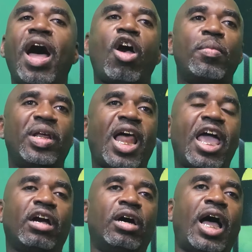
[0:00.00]
empowerment,
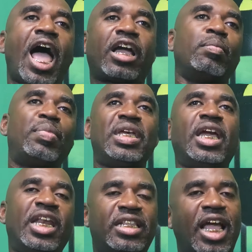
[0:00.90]
like uh, I can
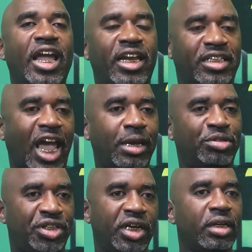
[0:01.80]
be anything
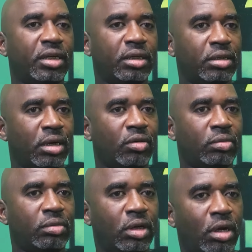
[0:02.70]
type shit. Right,
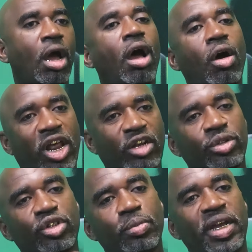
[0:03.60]
know? that's what I mean. Oh,
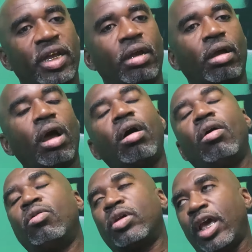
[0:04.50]
that's what you mean. Yeah.
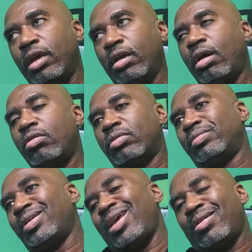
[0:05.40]
Oh, okay.
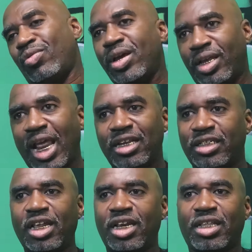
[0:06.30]
Oh, yeah. Well, that's